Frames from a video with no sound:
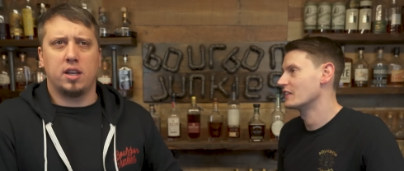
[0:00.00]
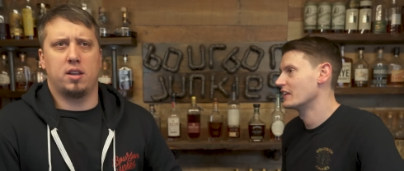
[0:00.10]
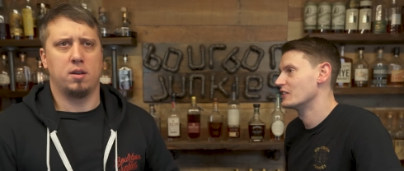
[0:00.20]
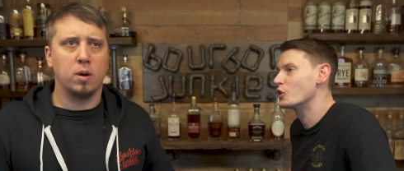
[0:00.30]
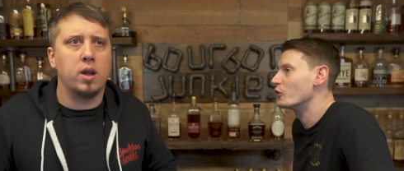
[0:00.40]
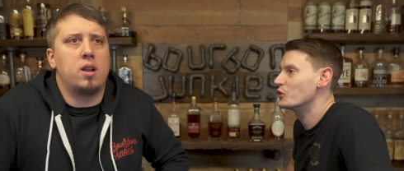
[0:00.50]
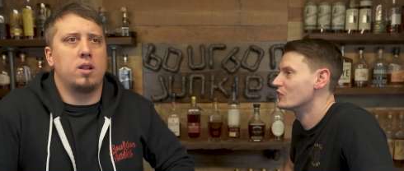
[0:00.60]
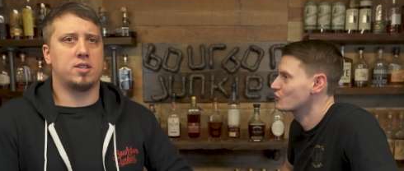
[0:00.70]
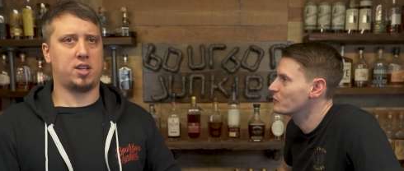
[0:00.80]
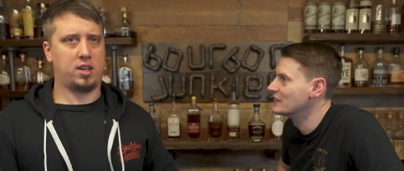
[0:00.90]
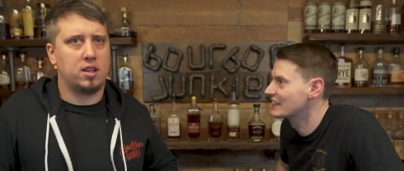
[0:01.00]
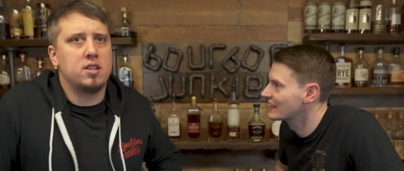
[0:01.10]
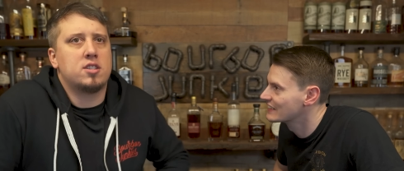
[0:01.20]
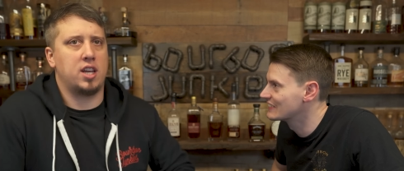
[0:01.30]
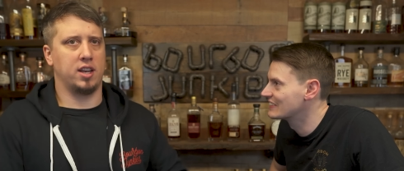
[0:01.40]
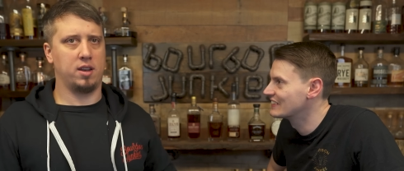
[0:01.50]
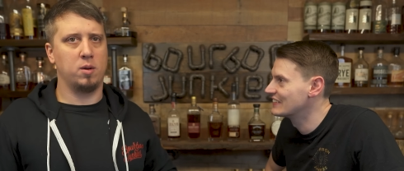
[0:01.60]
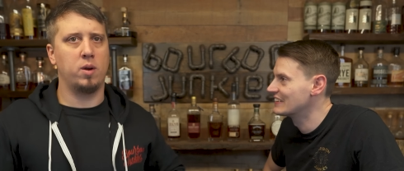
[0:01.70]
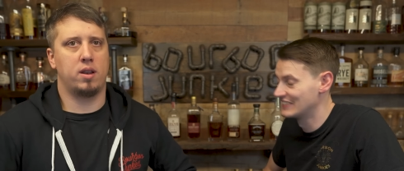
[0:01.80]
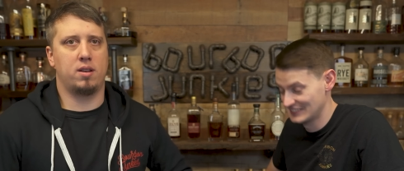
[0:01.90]
Speaker 1: get into Don't it. do this to me again. Let's get
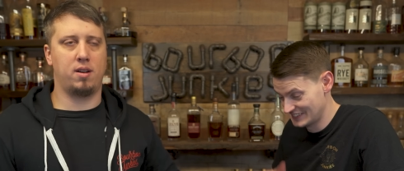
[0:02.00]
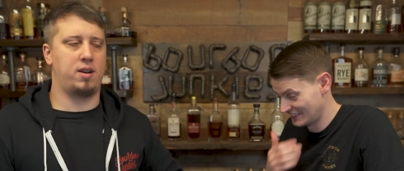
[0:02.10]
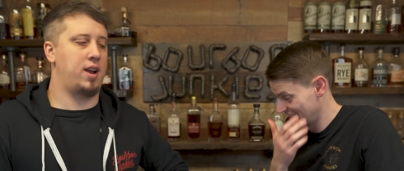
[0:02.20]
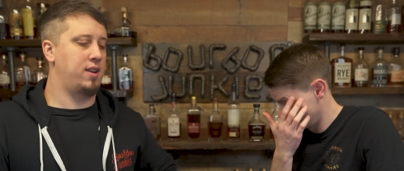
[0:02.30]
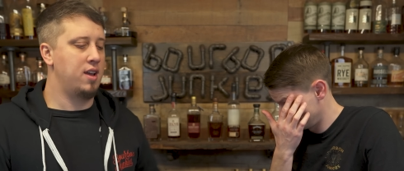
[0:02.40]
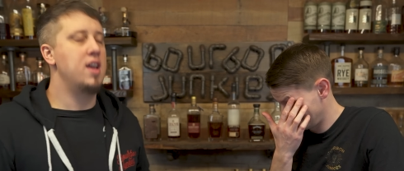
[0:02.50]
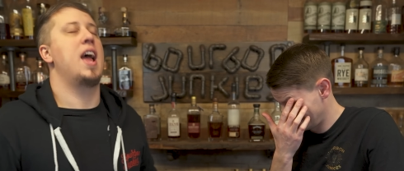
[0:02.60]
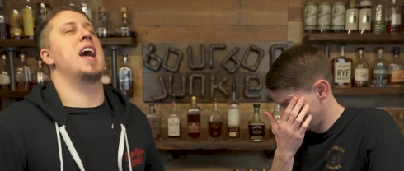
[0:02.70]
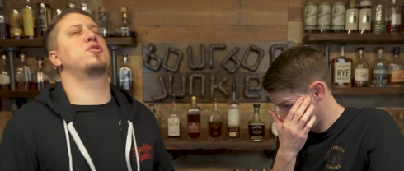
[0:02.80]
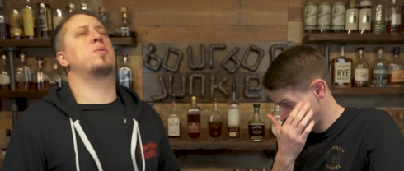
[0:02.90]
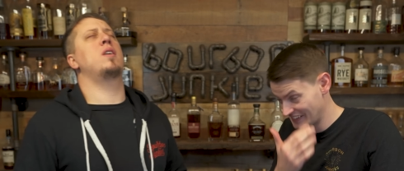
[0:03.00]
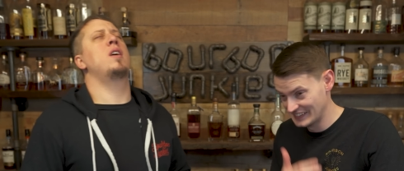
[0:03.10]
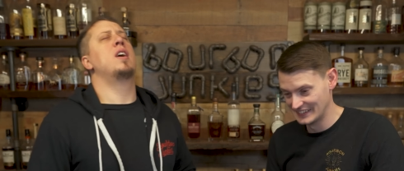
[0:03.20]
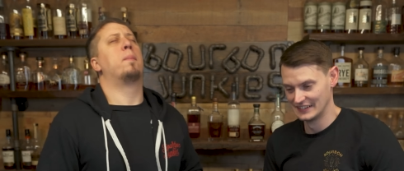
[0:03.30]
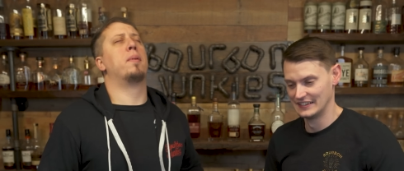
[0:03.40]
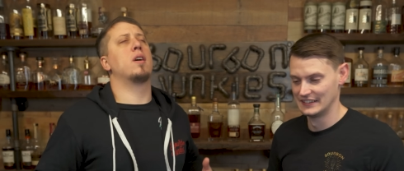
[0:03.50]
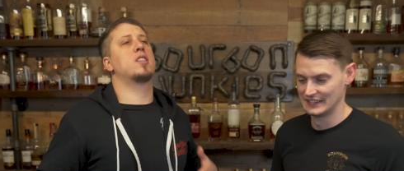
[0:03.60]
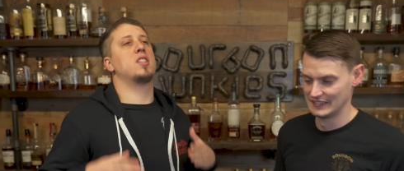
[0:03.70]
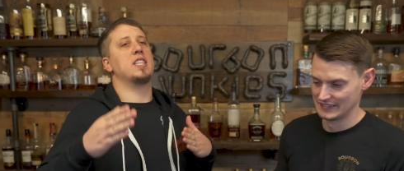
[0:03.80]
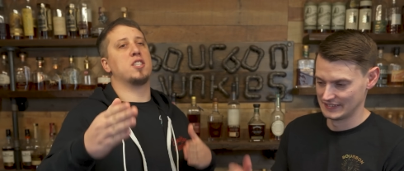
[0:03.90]
into it. All right. Ezra
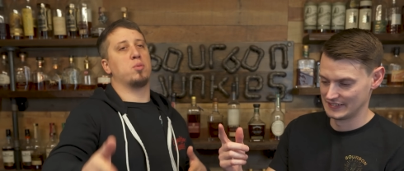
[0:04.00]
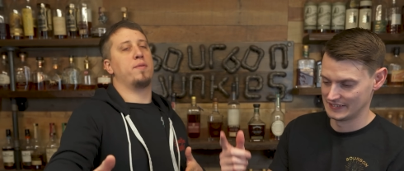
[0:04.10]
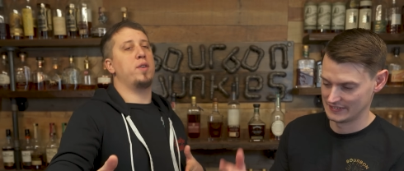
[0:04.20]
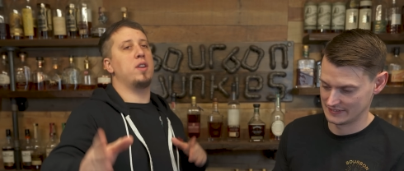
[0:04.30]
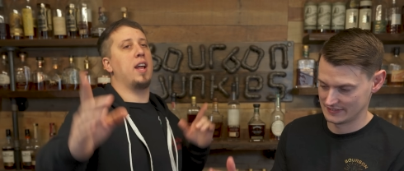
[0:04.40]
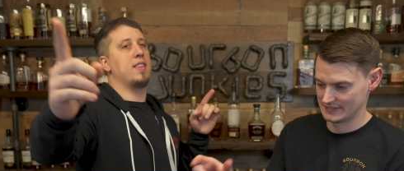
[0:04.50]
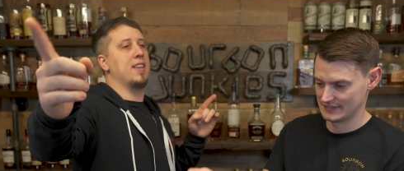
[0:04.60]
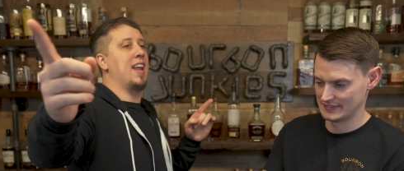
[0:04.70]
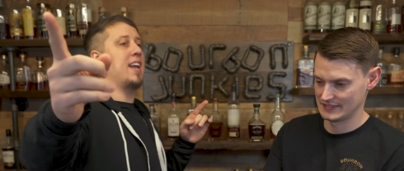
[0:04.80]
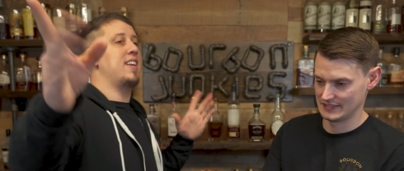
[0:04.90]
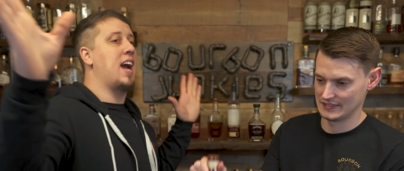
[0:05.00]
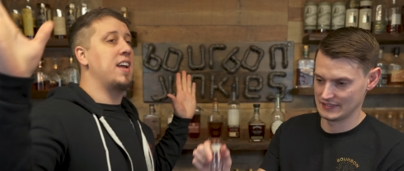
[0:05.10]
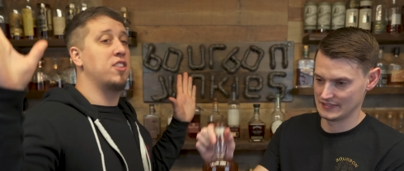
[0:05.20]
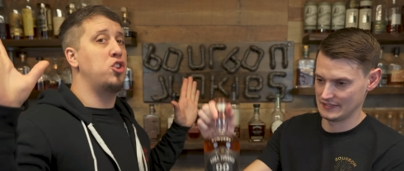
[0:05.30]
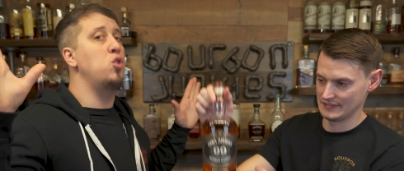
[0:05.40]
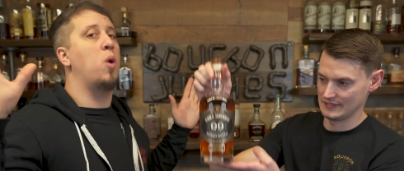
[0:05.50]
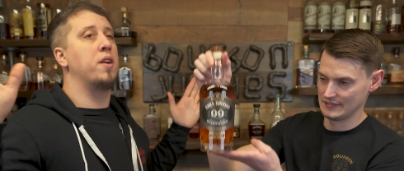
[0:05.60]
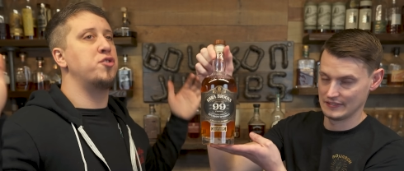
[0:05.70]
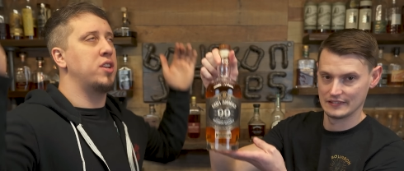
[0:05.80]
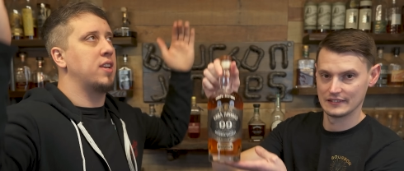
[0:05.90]
Brooks is the review today. The 99, the new
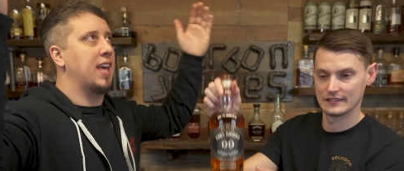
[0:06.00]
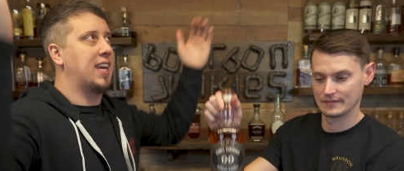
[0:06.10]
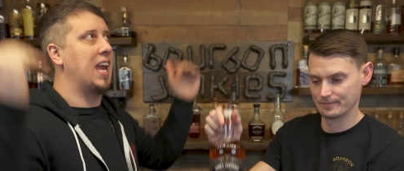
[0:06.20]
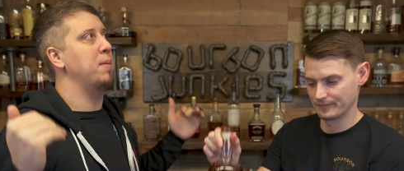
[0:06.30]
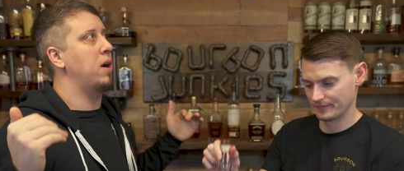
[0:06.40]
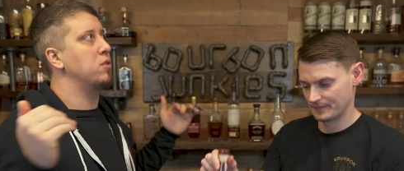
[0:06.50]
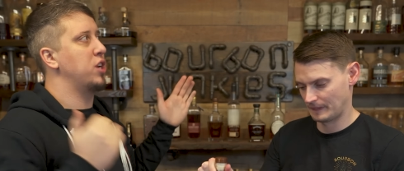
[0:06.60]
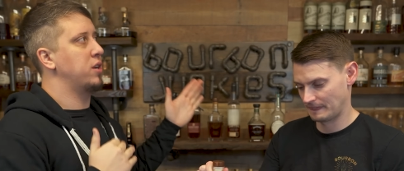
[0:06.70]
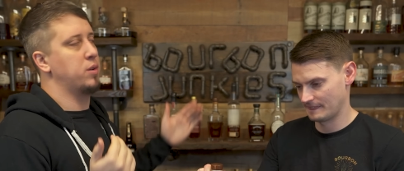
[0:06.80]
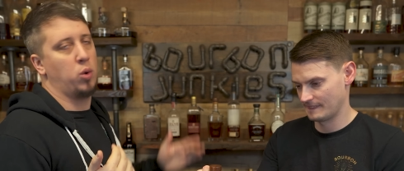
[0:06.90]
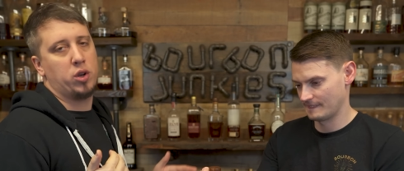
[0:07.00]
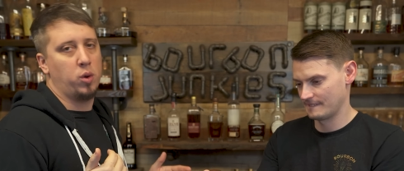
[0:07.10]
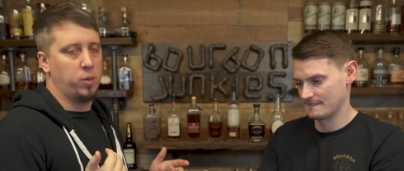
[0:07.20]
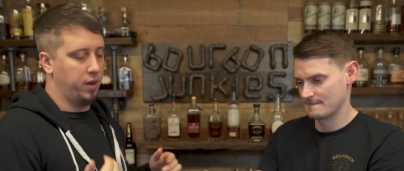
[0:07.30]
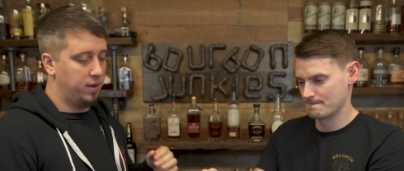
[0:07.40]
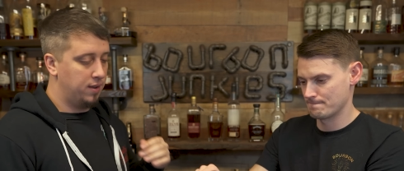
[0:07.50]
one that came out in January 2021.